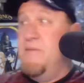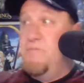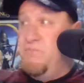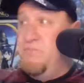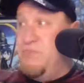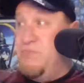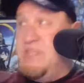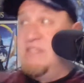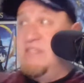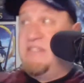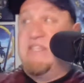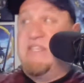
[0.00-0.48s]

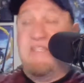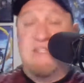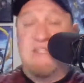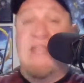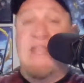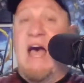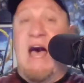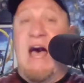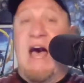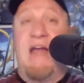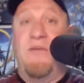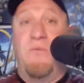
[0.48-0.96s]
This is
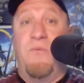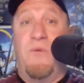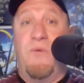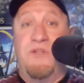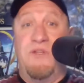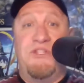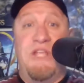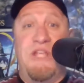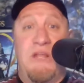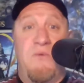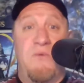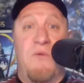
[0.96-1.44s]
not
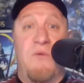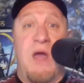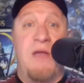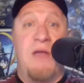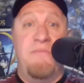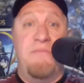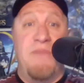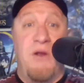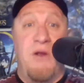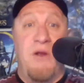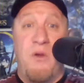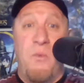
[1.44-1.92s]
what Gene
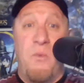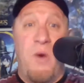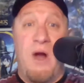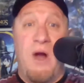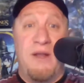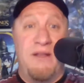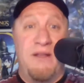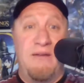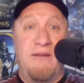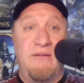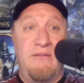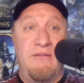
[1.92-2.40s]
Roddenberry
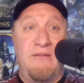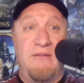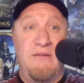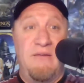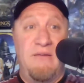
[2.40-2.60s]
wanted.